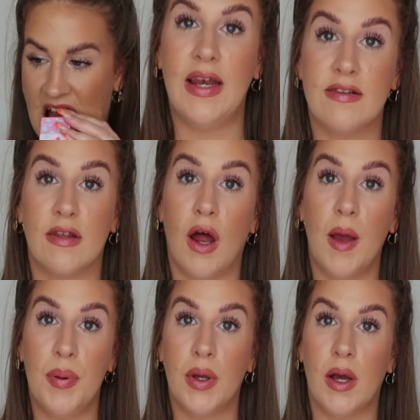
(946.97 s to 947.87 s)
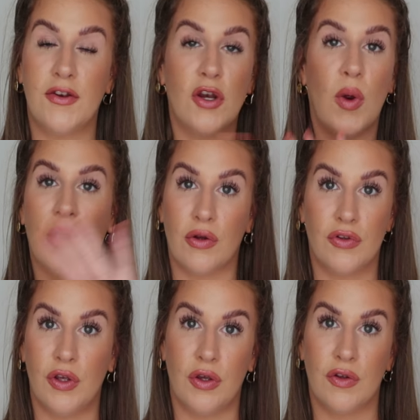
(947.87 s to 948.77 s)
And listen, I don't know where I
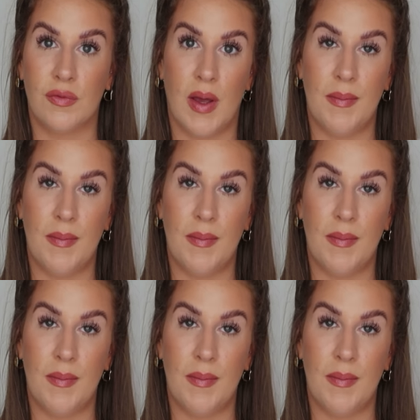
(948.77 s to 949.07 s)
got to because